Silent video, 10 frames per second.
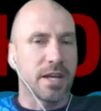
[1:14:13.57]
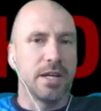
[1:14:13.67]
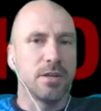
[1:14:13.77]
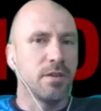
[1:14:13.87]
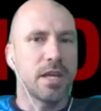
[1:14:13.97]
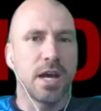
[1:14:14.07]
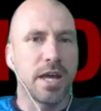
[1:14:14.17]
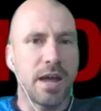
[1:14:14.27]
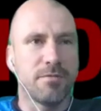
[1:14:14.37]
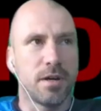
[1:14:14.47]
Like, I don't think I
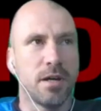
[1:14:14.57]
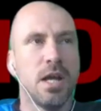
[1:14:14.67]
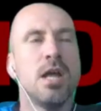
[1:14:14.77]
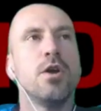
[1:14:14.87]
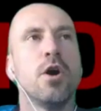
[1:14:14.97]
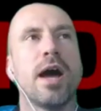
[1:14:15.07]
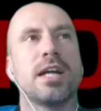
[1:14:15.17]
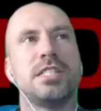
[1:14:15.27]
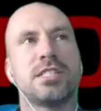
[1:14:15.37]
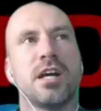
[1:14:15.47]
ever, no,
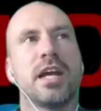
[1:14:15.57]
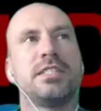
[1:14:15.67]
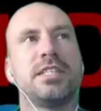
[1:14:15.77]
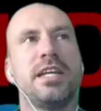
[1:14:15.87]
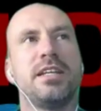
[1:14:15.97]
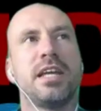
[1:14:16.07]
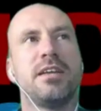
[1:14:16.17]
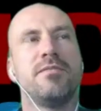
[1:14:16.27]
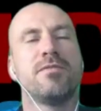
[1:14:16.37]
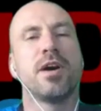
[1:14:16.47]
actually, sorry, I did
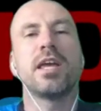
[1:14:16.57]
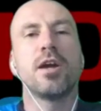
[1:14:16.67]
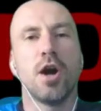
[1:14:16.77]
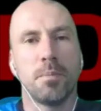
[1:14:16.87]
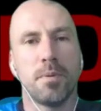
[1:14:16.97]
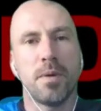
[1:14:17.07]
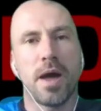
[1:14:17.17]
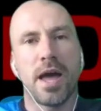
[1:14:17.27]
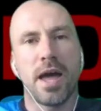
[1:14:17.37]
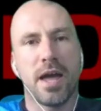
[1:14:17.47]
in Viking Cup
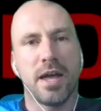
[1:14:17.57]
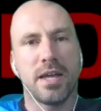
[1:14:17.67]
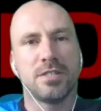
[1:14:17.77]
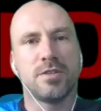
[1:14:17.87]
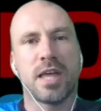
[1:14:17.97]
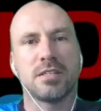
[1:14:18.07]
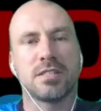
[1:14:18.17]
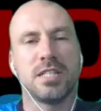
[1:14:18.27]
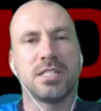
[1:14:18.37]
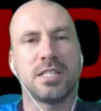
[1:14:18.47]
uh, in two
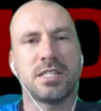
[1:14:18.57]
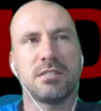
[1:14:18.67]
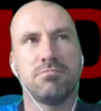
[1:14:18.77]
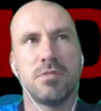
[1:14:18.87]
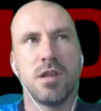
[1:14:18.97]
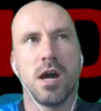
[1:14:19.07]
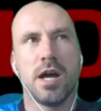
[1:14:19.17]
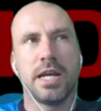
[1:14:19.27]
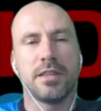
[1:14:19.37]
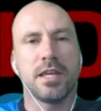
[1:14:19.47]
thousand
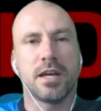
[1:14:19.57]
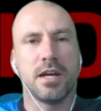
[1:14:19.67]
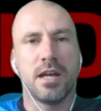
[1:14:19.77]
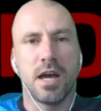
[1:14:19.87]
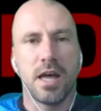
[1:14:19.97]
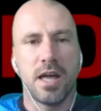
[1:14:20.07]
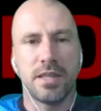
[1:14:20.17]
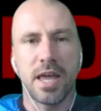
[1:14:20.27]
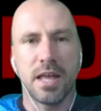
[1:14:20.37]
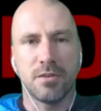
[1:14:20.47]
nine. I think I, I
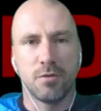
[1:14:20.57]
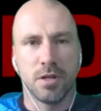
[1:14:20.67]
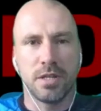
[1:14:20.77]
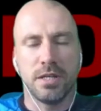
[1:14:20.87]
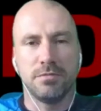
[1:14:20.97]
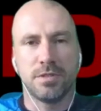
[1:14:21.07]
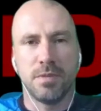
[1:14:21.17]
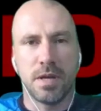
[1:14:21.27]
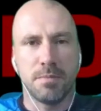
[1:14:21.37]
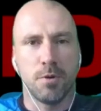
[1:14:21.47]
they had the,
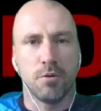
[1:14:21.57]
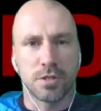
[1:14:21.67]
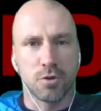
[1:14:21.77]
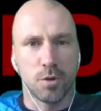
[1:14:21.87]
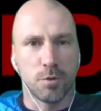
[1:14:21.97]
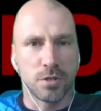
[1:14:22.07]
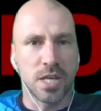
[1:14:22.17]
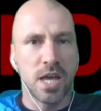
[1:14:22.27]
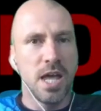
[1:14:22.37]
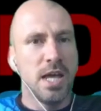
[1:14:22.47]
the uh, Polish scoreboards.
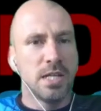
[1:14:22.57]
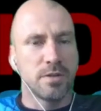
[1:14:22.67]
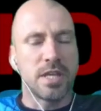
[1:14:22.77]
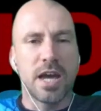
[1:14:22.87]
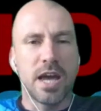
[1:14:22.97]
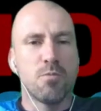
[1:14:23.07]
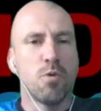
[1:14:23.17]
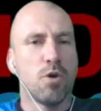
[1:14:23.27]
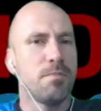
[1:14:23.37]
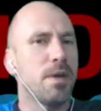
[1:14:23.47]
So I think I had
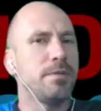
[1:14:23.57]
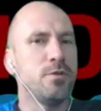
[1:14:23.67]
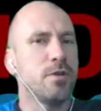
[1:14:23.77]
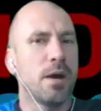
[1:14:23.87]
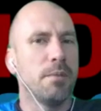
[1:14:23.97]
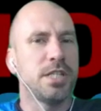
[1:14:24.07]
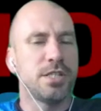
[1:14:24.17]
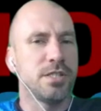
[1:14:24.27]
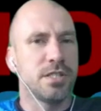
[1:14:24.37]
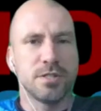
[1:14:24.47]
won maybe two
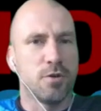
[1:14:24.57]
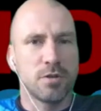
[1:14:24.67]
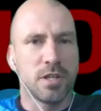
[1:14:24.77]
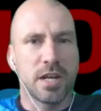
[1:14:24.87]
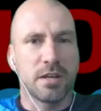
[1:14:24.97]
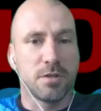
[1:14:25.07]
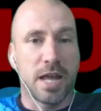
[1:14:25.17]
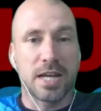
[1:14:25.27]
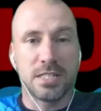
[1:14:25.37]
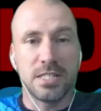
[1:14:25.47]
competitions in total that I could
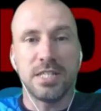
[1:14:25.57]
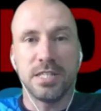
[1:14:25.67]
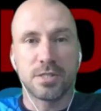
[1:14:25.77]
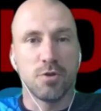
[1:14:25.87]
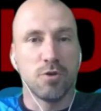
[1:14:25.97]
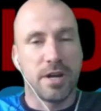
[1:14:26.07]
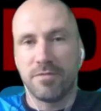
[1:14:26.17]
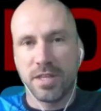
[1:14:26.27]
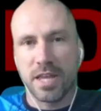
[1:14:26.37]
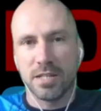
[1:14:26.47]
actually see the score, and
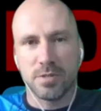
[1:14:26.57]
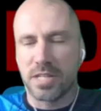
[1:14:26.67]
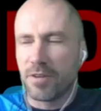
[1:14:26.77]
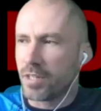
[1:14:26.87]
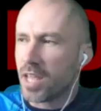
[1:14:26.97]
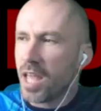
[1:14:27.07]
everything else was different.